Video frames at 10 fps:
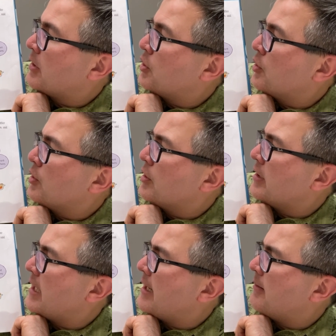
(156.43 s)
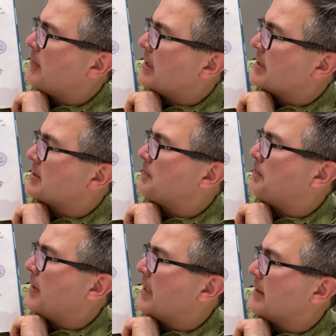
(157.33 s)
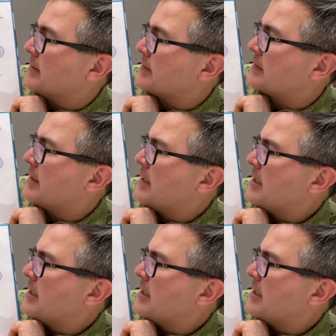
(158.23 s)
your name is Buns.